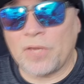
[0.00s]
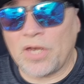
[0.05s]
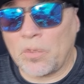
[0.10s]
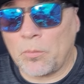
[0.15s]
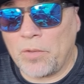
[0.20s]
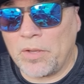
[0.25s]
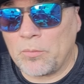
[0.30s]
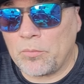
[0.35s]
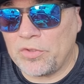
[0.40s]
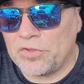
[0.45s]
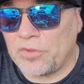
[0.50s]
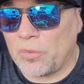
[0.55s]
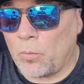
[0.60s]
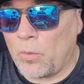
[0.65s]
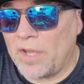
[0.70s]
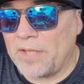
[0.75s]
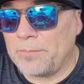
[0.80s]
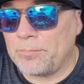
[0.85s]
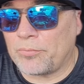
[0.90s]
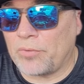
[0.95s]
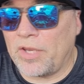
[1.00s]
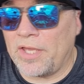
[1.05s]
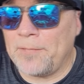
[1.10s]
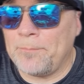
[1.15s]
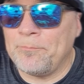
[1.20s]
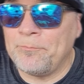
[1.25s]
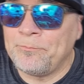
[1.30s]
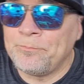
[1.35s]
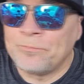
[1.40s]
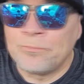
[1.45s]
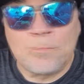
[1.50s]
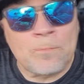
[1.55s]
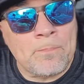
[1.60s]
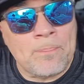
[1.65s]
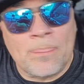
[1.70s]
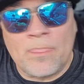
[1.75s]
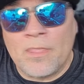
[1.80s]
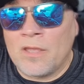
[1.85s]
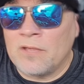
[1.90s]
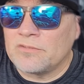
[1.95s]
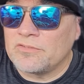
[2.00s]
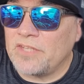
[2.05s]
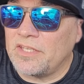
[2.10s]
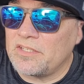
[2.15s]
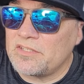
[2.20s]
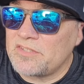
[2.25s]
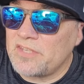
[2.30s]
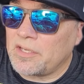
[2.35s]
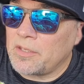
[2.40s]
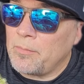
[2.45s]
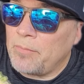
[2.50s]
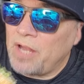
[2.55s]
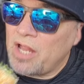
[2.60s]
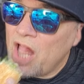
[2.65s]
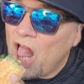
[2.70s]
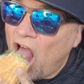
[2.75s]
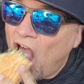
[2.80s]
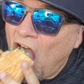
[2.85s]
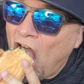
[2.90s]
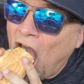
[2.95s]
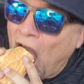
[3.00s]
but I went with the white bread. Take a second bite.